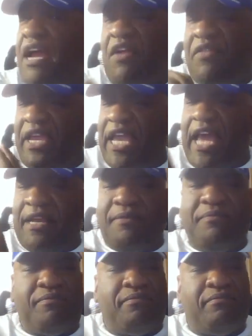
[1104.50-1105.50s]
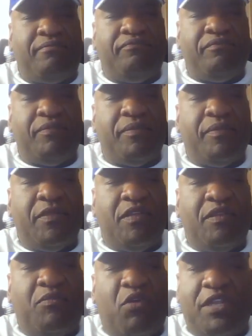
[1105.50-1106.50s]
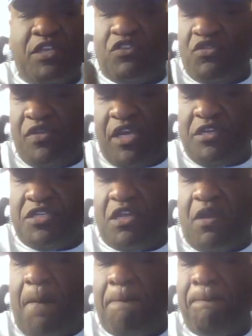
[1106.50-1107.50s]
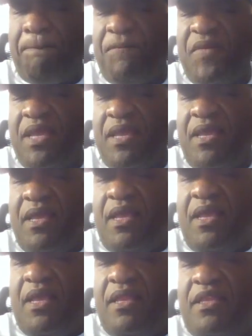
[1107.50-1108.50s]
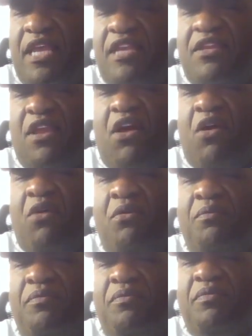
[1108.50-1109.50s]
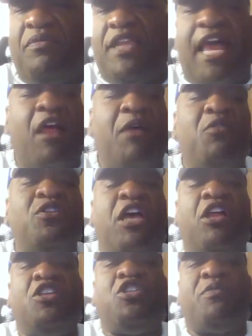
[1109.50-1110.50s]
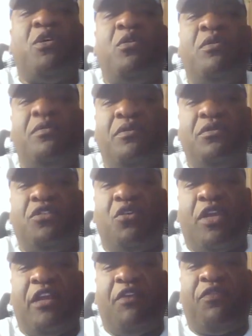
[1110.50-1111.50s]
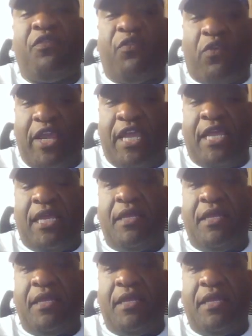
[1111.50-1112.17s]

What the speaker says: already got it. Bought it 2 years ago. Didn't know that I was eligible to get a free